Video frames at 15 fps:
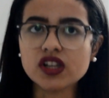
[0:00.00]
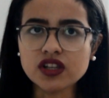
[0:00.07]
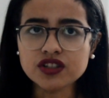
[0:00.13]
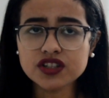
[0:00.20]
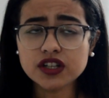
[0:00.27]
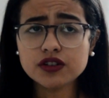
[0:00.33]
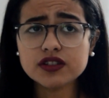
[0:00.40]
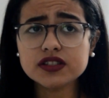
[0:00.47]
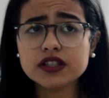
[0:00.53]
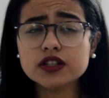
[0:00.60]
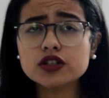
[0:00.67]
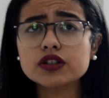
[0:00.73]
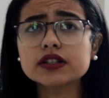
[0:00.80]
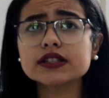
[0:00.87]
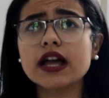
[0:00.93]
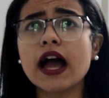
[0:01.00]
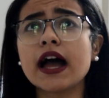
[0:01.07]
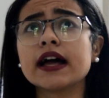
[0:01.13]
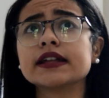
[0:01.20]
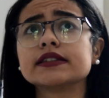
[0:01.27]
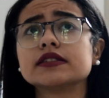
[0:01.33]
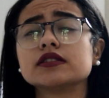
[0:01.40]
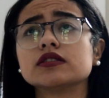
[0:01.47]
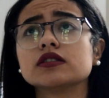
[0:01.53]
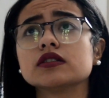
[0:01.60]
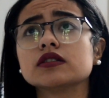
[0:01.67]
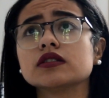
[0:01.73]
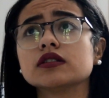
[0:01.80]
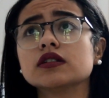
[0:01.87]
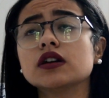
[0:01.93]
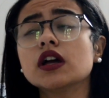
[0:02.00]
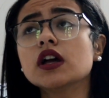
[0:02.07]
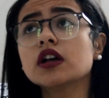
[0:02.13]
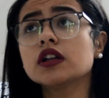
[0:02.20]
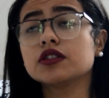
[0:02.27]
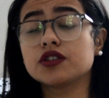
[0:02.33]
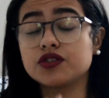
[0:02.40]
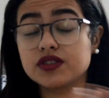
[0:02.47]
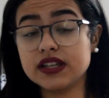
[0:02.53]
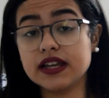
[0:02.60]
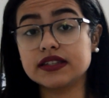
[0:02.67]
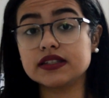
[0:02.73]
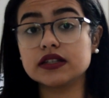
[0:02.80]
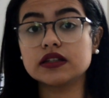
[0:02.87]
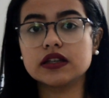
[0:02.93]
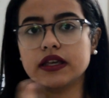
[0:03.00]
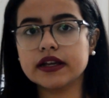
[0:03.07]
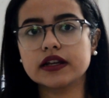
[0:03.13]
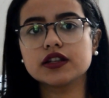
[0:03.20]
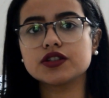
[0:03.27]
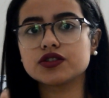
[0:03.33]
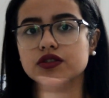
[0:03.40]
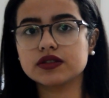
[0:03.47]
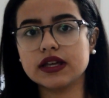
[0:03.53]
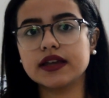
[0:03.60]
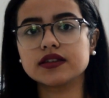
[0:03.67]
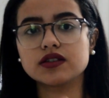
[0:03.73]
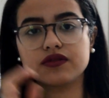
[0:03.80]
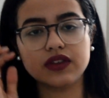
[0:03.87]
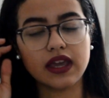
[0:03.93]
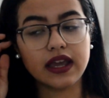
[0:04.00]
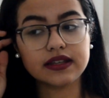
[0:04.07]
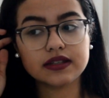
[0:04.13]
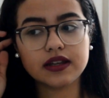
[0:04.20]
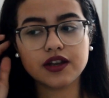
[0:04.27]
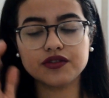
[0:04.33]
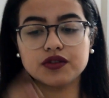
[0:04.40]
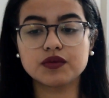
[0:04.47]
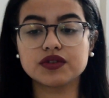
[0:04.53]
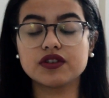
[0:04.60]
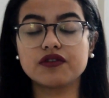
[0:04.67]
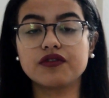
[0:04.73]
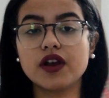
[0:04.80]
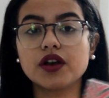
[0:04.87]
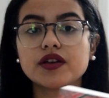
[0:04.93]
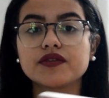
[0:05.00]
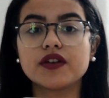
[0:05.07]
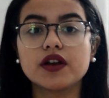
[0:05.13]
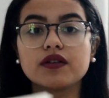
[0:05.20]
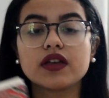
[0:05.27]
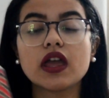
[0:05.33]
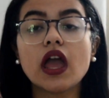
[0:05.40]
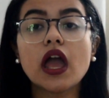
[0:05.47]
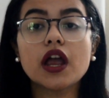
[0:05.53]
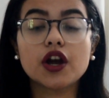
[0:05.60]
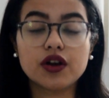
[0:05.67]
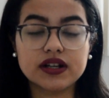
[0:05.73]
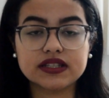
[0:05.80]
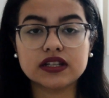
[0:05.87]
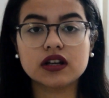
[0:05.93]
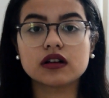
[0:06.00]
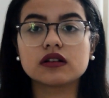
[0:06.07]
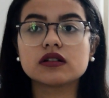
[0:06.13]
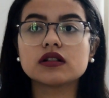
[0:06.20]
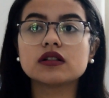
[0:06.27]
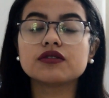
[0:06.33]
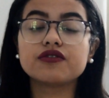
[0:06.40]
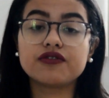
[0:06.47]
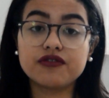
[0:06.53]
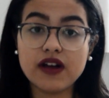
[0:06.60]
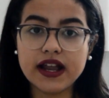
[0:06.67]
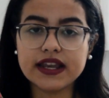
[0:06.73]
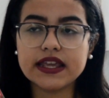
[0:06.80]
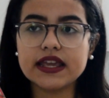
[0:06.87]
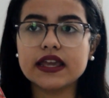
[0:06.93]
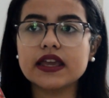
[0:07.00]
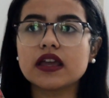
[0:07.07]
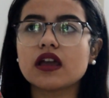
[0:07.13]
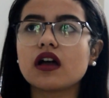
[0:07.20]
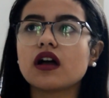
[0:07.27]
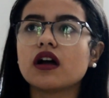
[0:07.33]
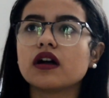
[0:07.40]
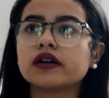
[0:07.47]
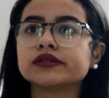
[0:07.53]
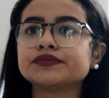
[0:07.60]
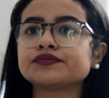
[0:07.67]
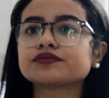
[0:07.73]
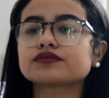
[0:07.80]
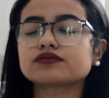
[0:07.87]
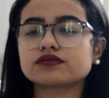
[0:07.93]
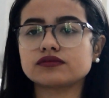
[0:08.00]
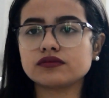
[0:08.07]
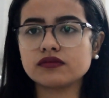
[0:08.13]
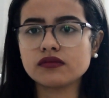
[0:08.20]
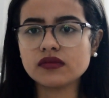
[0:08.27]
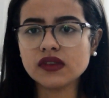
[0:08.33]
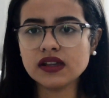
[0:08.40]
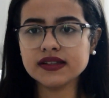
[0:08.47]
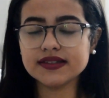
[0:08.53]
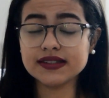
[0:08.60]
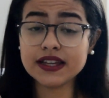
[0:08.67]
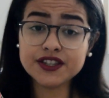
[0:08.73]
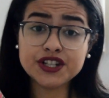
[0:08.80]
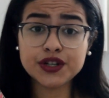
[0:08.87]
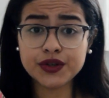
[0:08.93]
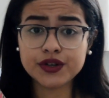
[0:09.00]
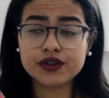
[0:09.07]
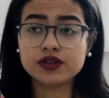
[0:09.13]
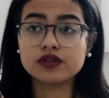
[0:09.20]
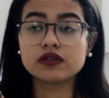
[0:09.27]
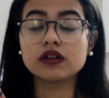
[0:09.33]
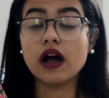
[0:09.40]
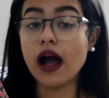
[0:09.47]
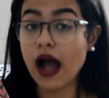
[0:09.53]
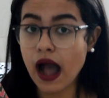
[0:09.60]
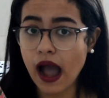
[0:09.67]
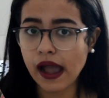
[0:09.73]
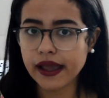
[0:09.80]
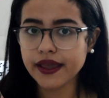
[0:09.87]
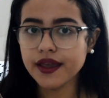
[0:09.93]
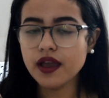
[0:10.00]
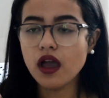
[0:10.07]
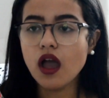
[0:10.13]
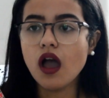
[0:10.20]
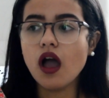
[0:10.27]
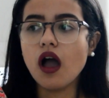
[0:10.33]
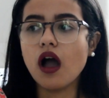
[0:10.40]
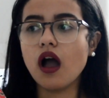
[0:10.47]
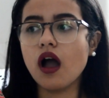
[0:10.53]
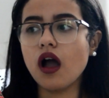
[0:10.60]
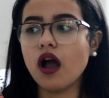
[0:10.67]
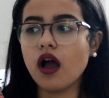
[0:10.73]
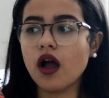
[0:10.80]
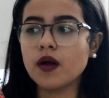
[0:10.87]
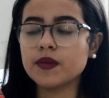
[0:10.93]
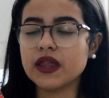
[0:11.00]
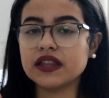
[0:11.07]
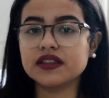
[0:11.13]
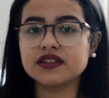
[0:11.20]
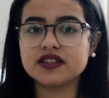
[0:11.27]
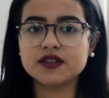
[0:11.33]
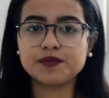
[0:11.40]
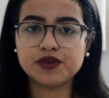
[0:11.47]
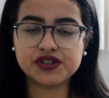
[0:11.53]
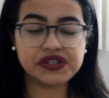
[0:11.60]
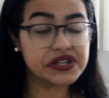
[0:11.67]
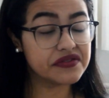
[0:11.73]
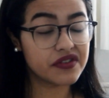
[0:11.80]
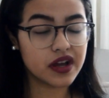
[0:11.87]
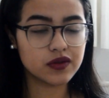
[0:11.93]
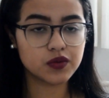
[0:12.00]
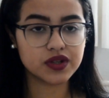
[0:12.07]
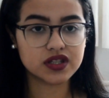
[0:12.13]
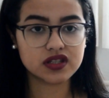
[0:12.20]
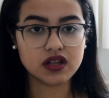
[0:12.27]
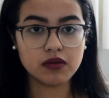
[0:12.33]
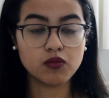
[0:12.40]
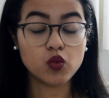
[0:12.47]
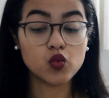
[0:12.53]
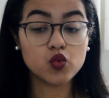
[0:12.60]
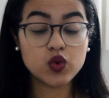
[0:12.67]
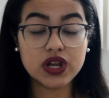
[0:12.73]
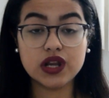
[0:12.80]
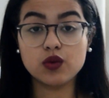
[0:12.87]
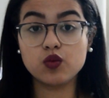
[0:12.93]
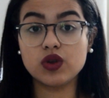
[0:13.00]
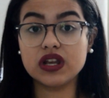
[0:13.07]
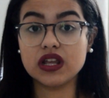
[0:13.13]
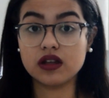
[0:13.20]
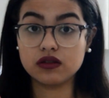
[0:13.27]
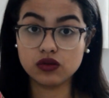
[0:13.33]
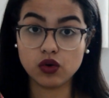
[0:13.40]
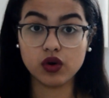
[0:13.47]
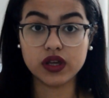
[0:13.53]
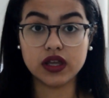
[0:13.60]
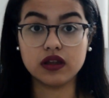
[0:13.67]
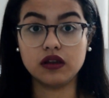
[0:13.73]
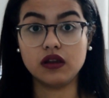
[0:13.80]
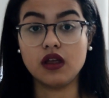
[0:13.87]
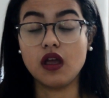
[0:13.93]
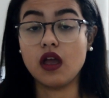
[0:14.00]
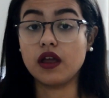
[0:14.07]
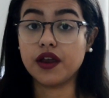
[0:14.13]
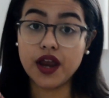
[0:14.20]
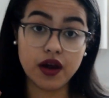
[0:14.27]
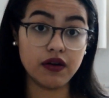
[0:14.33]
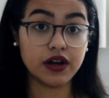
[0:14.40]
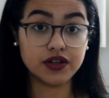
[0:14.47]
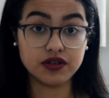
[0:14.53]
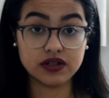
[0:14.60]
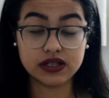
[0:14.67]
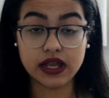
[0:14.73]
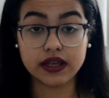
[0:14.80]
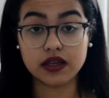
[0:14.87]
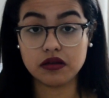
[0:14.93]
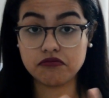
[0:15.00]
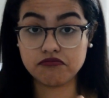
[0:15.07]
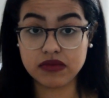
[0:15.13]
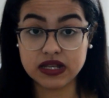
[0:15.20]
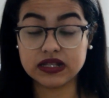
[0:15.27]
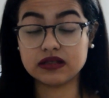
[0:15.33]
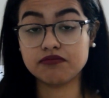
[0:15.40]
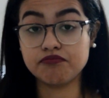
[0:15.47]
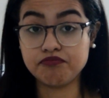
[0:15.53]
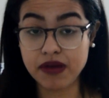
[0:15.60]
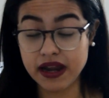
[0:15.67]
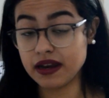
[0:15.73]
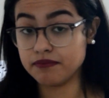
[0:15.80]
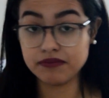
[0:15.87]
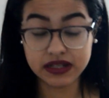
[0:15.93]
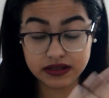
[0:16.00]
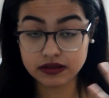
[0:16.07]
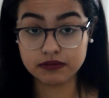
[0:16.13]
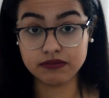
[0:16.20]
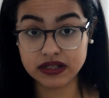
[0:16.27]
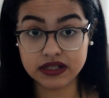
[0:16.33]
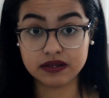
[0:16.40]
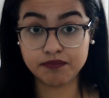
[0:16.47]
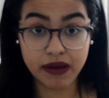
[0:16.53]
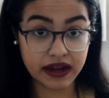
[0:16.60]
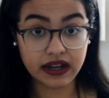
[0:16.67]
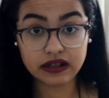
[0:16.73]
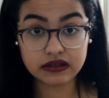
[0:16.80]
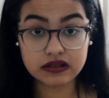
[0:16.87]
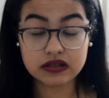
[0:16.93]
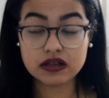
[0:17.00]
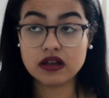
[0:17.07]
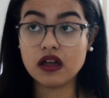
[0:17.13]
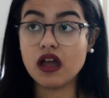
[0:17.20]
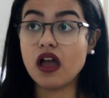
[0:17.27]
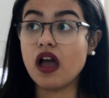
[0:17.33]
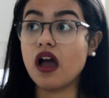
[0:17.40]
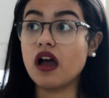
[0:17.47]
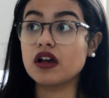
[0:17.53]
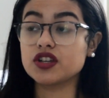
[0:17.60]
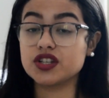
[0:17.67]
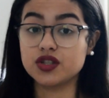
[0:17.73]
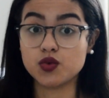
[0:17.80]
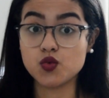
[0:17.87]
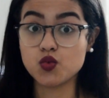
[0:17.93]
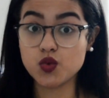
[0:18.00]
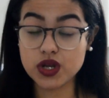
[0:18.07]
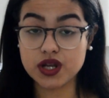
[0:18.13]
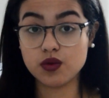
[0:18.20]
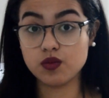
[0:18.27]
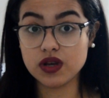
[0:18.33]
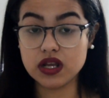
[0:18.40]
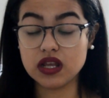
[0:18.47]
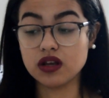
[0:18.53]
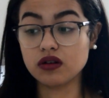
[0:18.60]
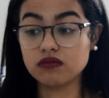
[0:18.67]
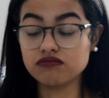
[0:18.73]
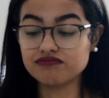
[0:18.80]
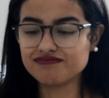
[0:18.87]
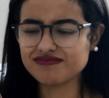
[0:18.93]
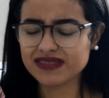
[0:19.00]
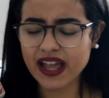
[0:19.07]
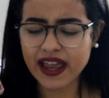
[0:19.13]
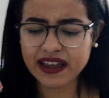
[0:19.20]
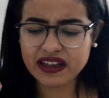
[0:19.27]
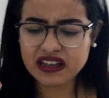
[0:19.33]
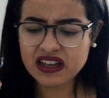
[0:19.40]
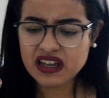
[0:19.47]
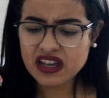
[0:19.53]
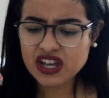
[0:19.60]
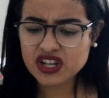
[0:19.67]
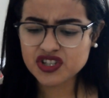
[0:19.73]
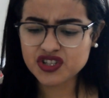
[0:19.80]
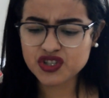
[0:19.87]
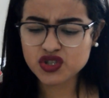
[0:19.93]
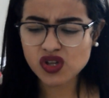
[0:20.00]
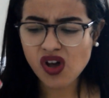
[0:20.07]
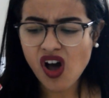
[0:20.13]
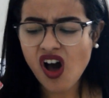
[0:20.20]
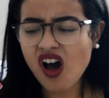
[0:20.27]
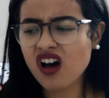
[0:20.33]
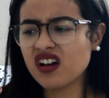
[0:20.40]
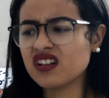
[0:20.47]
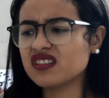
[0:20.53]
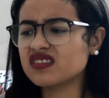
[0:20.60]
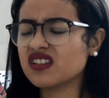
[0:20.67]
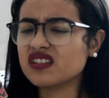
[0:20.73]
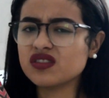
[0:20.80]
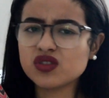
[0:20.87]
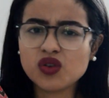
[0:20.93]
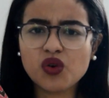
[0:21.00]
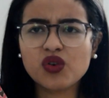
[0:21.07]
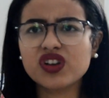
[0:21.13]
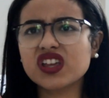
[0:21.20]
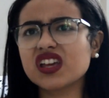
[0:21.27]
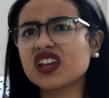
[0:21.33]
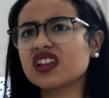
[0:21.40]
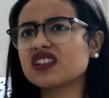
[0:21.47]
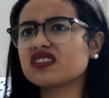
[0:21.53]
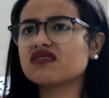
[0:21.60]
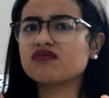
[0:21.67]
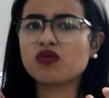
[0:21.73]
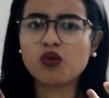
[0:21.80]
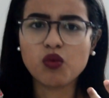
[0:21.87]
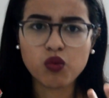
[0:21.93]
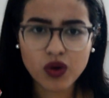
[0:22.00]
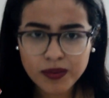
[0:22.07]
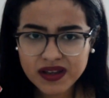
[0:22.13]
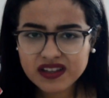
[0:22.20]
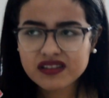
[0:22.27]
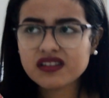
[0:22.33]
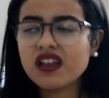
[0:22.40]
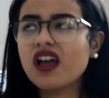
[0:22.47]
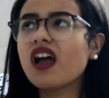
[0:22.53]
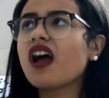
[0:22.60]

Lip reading: Jane Austen looks at the English society of the 1800s with a very, very critical, funny, satirical eye, and this is personified with some really, really annoying characters like Mrs. Bennet. She's a really, really, just odd, annoying woman.